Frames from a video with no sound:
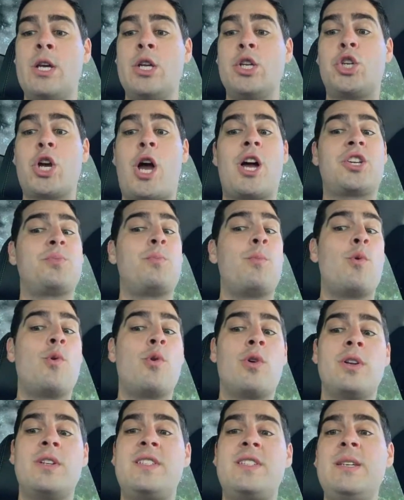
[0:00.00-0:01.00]
Josh
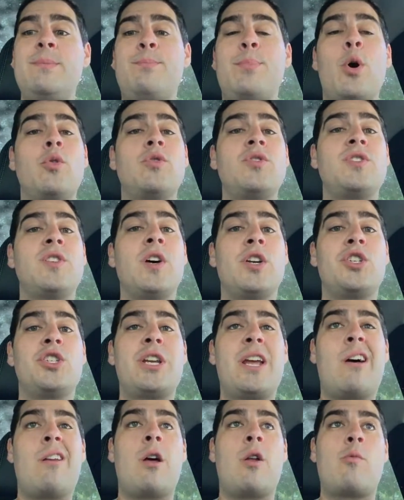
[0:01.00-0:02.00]
Moore, deep post
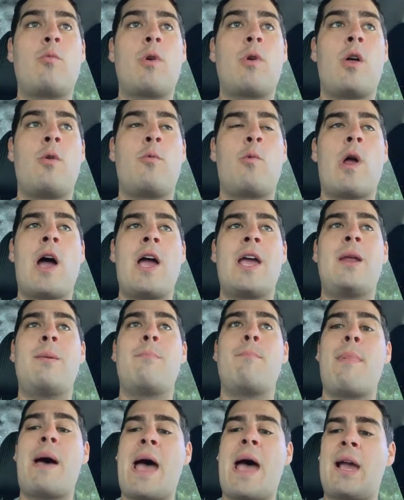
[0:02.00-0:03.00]
touchdown on
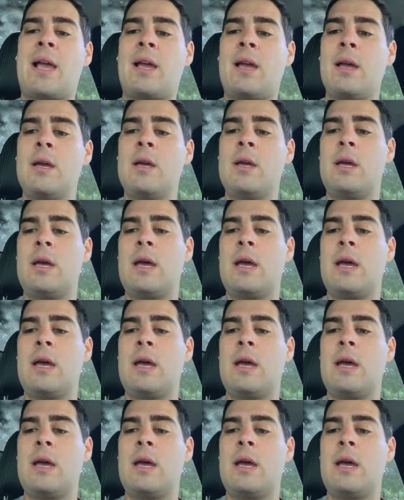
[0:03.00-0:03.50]
Ryan Mack